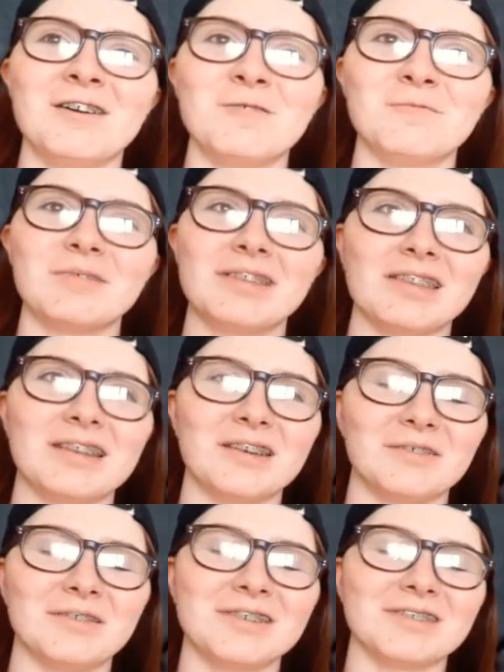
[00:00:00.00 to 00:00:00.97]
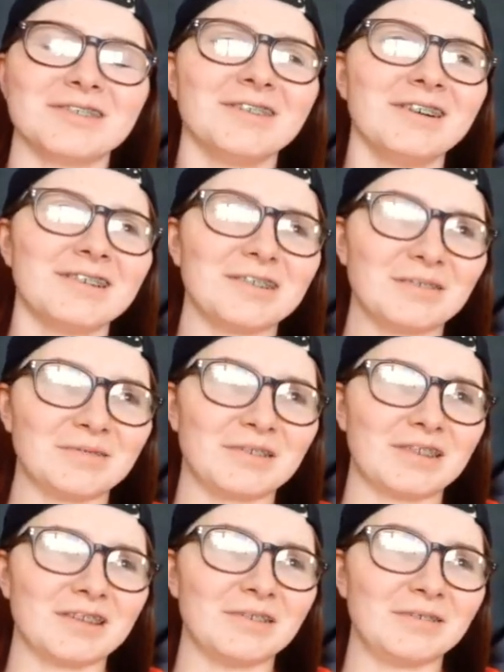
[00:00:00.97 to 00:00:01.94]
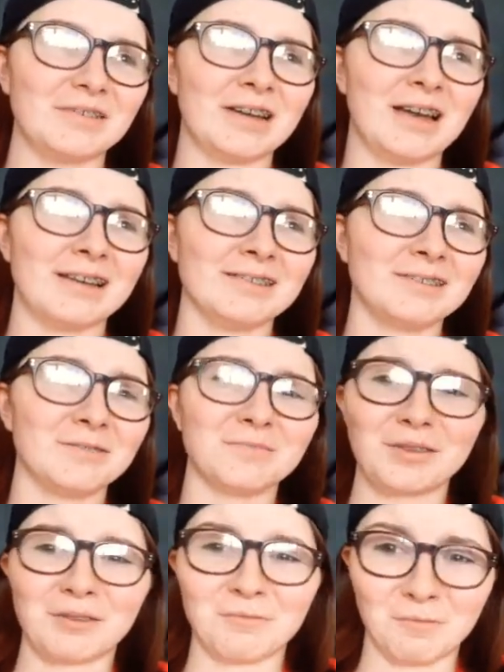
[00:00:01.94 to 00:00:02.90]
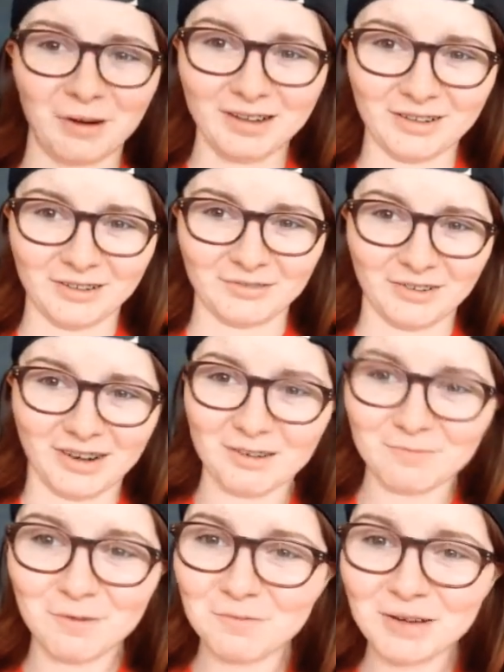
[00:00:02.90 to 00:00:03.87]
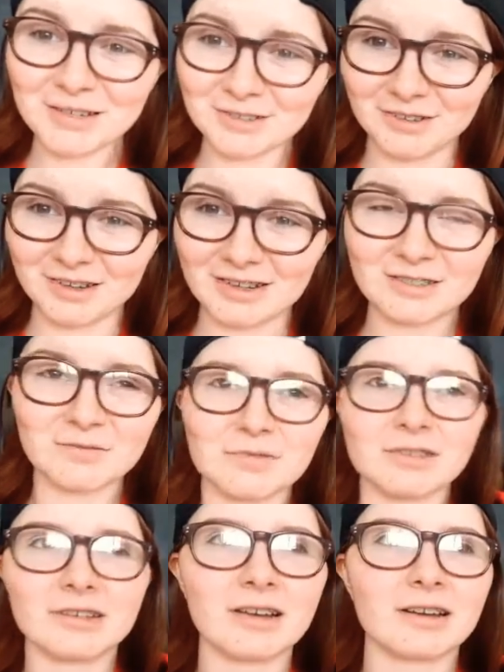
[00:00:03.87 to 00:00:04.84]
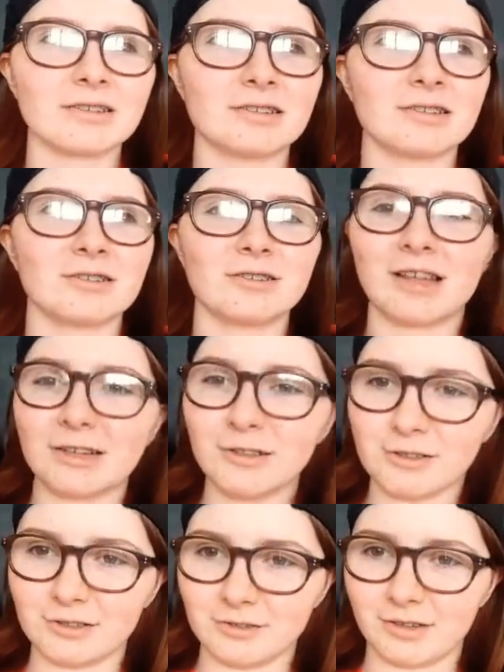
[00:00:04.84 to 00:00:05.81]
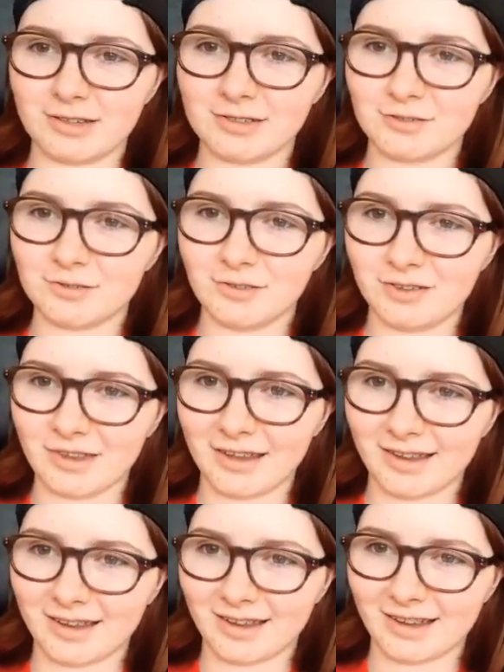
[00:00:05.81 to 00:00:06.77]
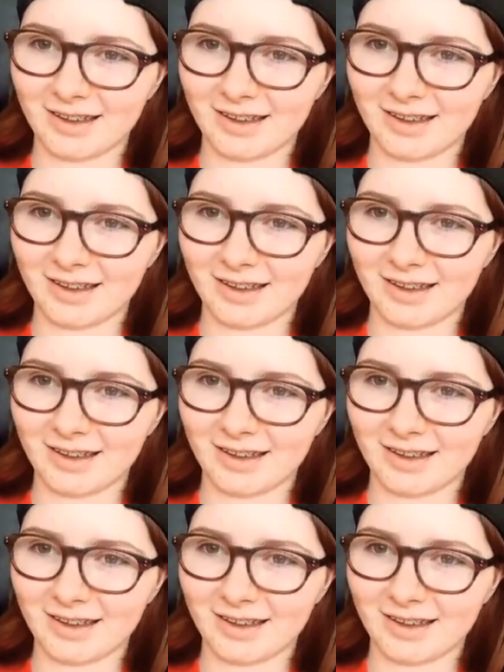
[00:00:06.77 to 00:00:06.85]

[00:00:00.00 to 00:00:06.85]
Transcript: with Leo? He does not end up with Leo, he ends up with Will, right? Oh my god, it's okay, because it's Solangelo, that's the whole thing.